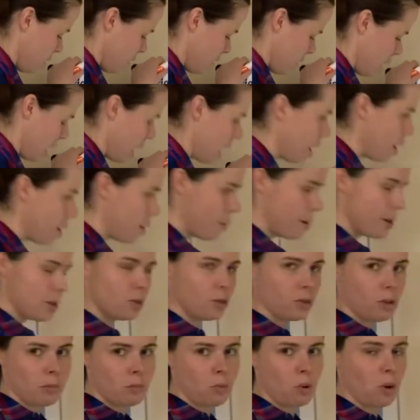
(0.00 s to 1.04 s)
how are we
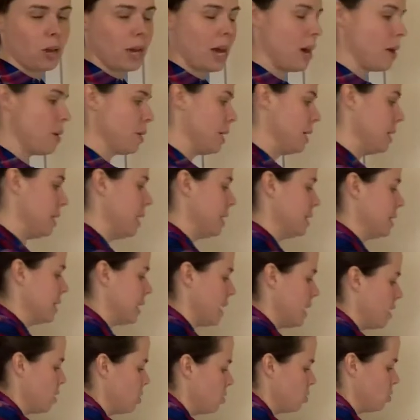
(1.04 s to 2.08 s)
doing more calculating
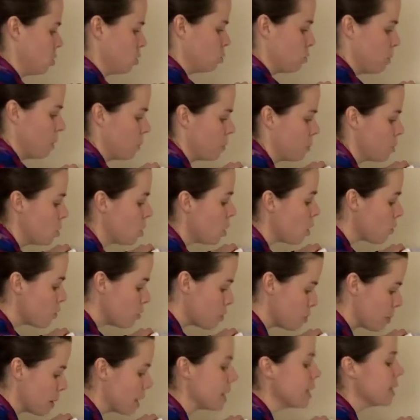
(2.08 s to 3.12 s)
angles? Well, we're not
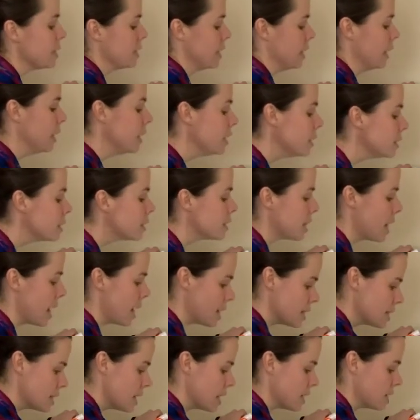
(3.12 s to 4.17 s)
repeating
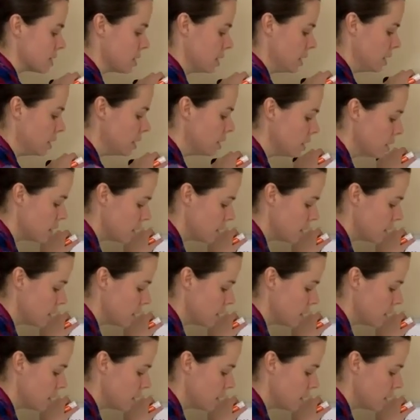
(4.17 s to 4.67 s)
today's lesson,